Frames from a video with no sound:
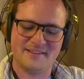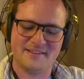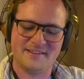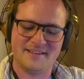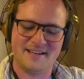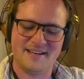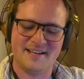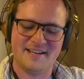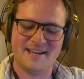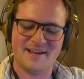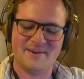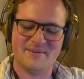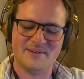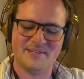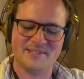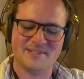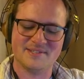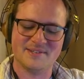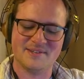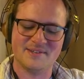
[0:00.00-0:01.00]
and I can't wait to
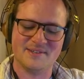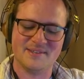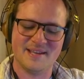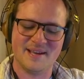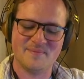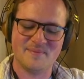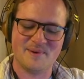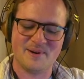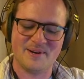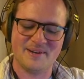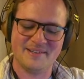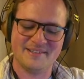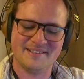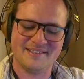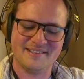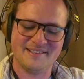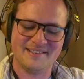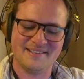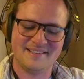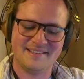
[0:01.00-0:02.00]
show you that part.
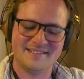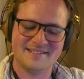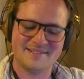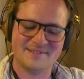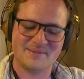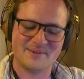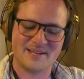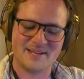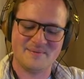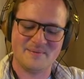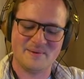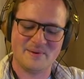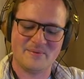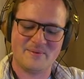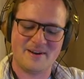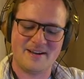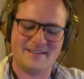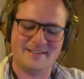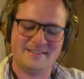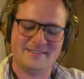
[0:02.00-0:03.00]
It's gonna be
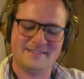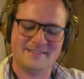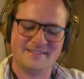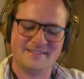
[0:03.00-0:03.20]
wild.